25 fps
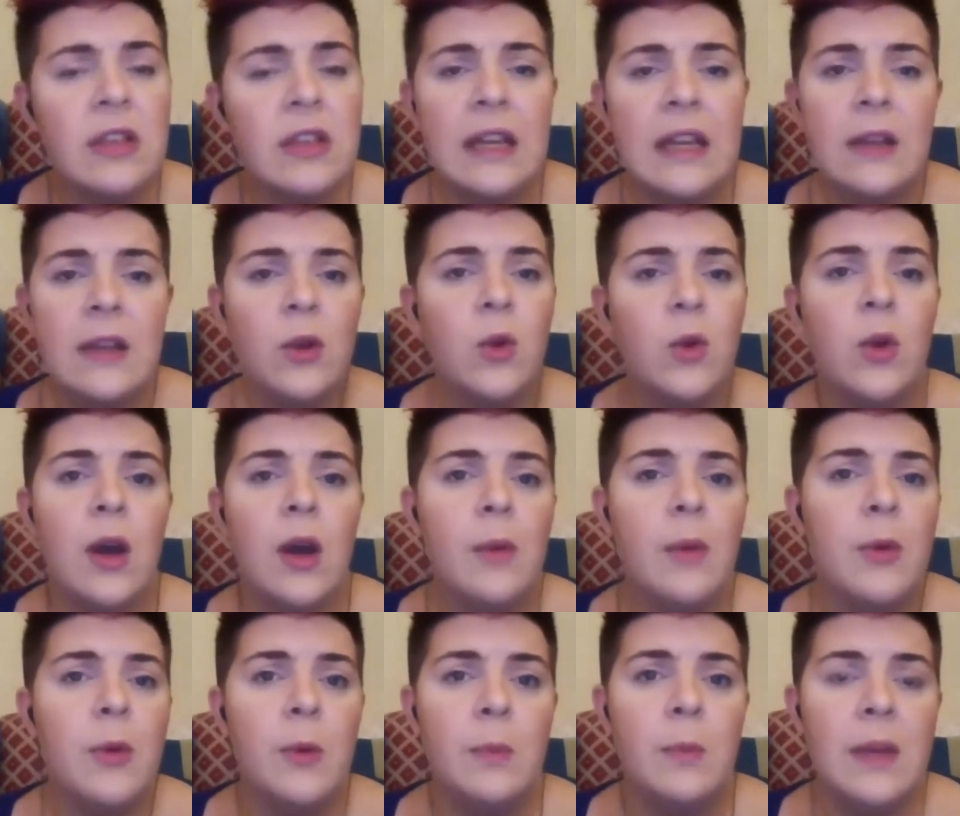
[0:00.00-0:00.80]
get caught
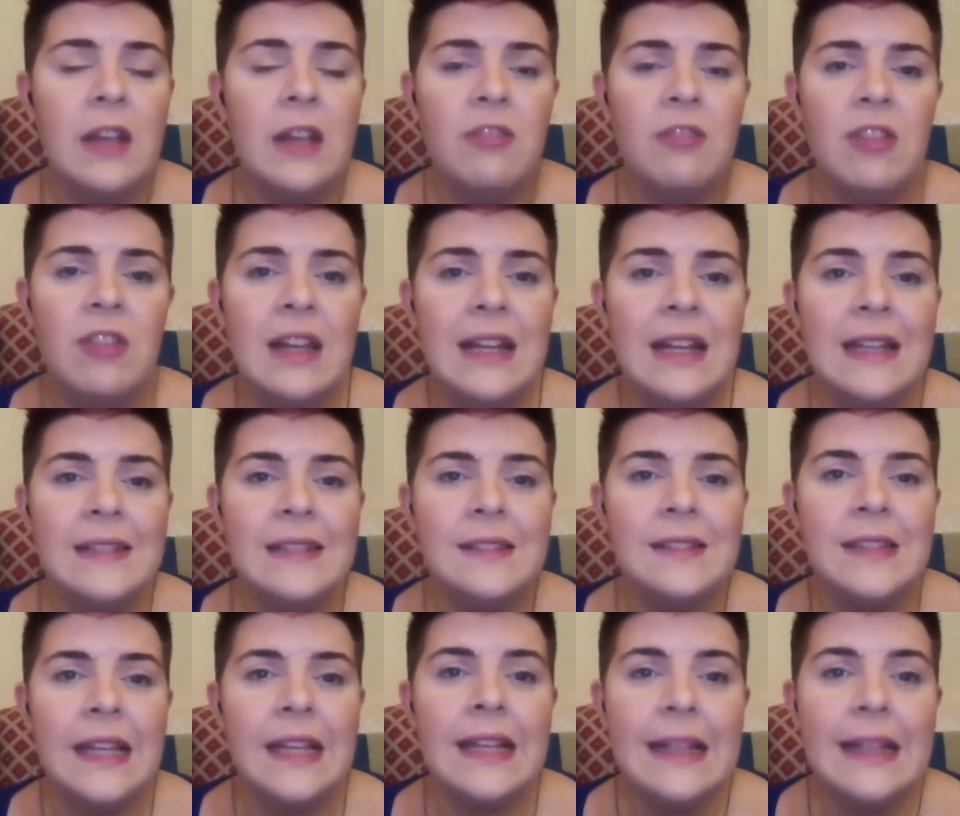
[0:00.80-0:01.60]
up on being
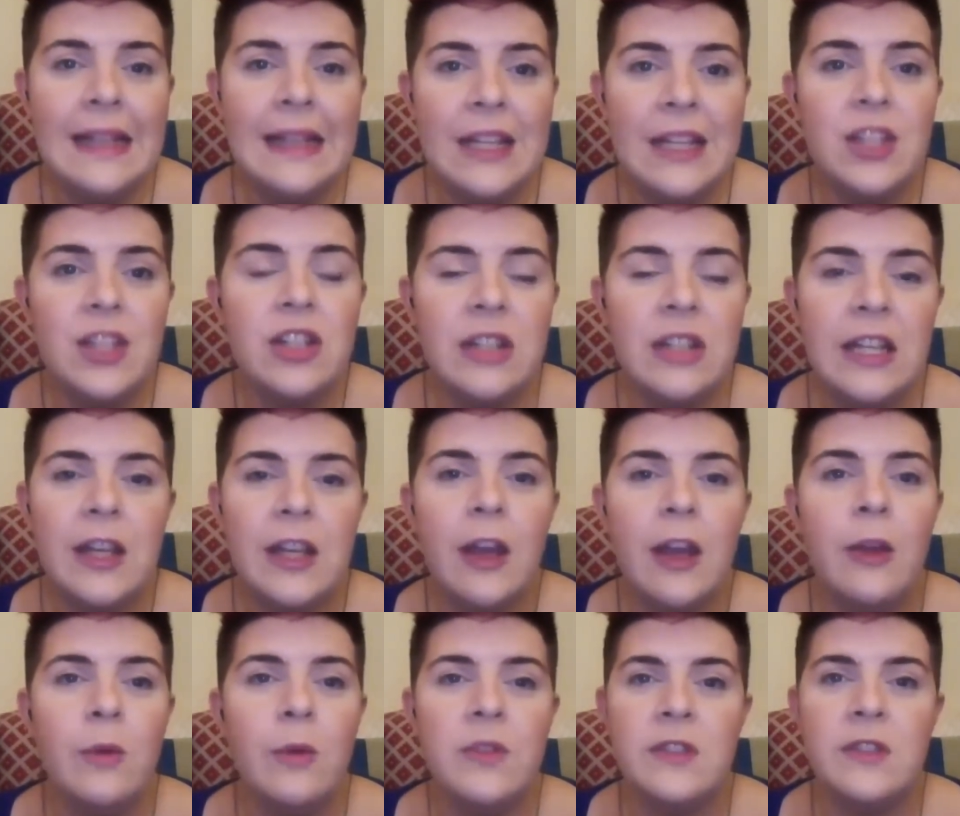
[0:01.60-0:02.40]
realistic. Literally
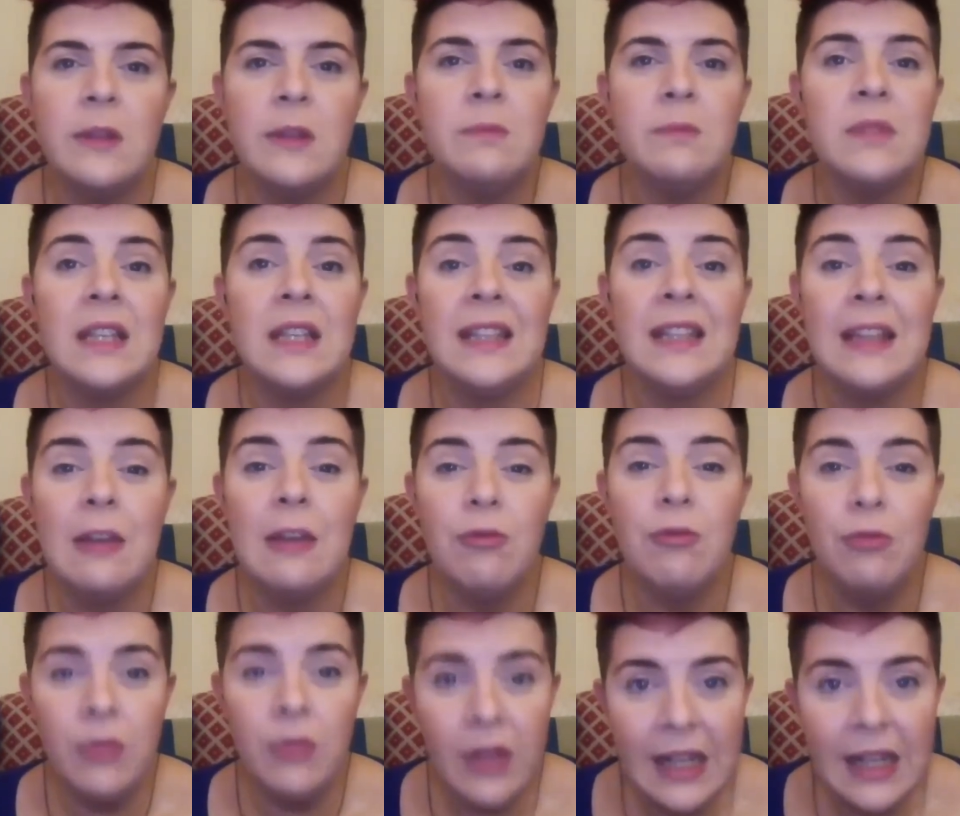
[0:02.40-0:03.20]
go with something that
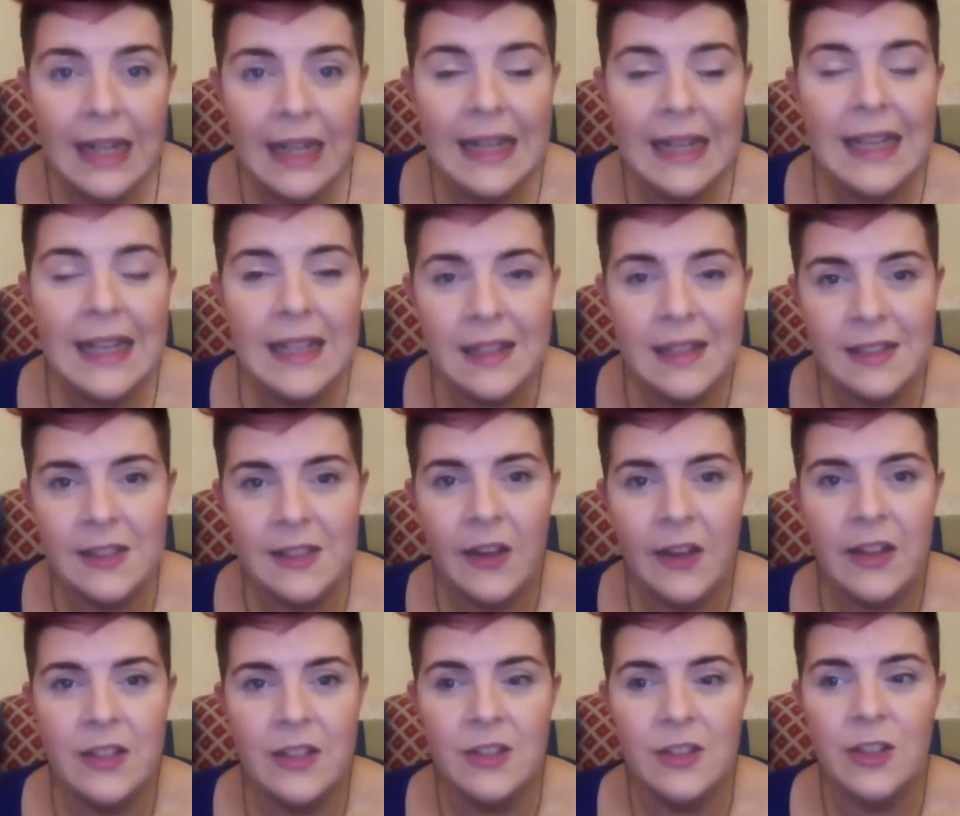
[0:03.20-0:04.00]
really
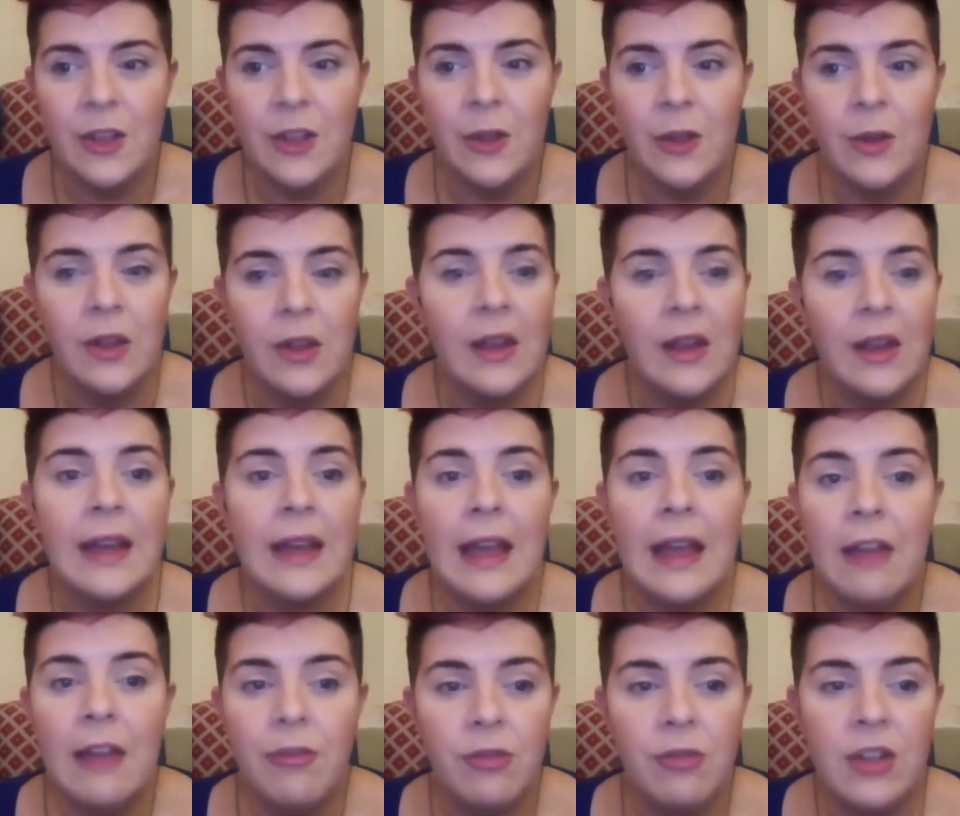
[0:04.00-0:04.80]
excites you, like
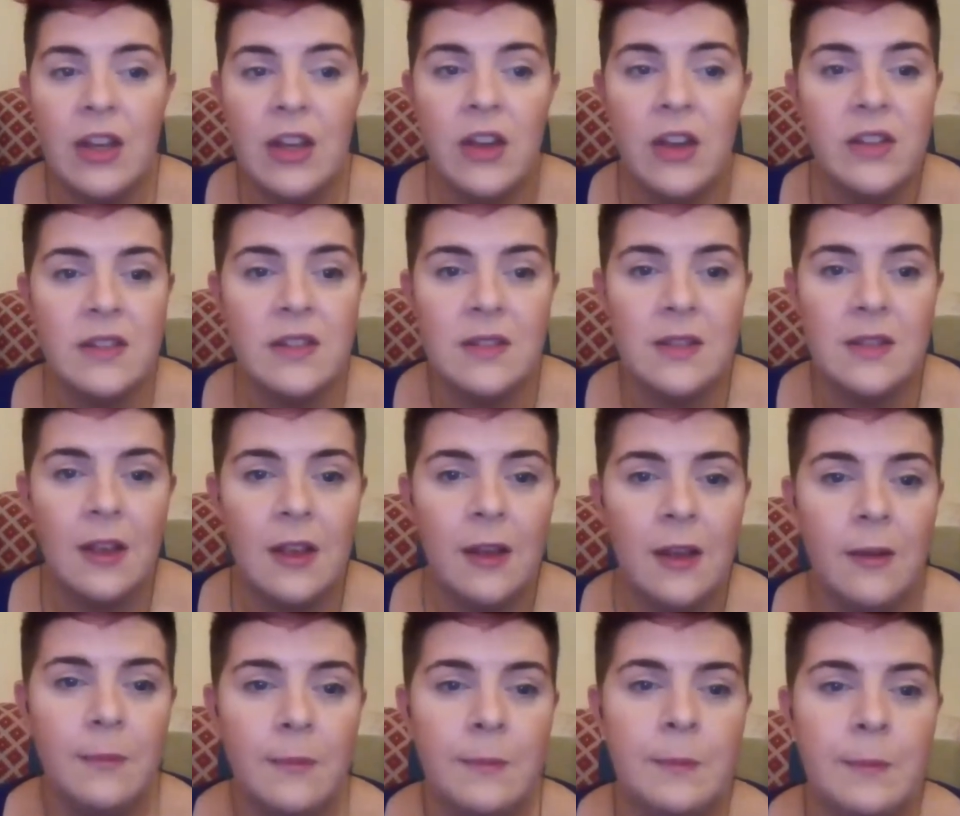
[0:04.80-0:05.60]
every
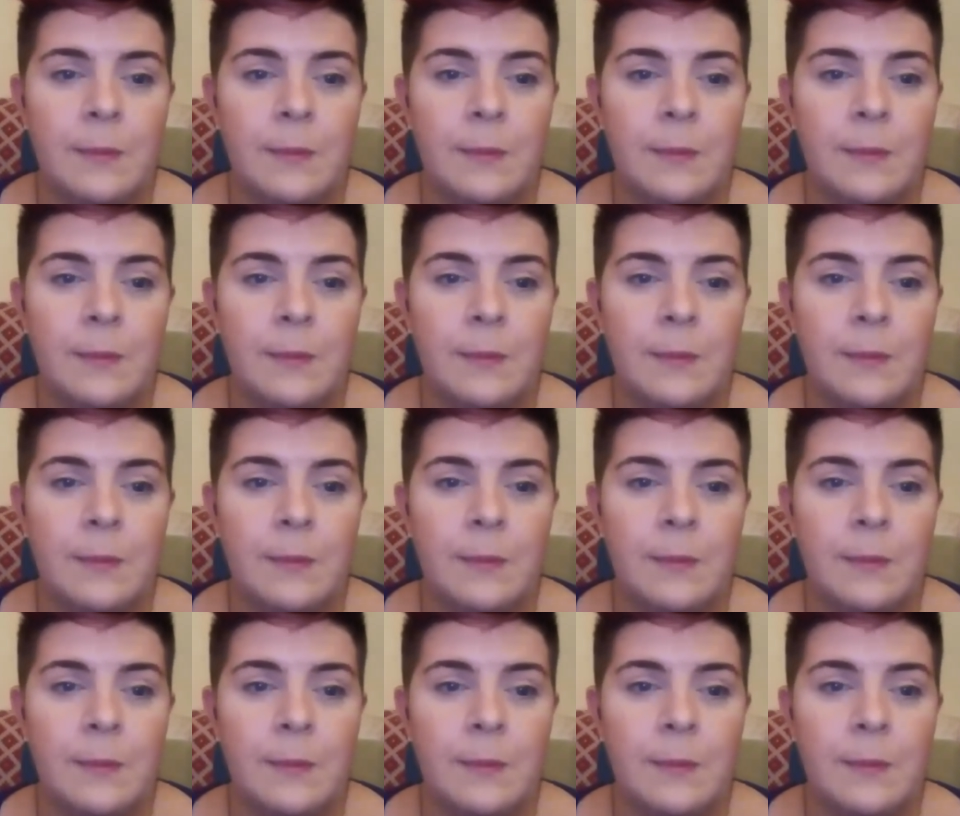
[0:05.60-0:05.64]
answer.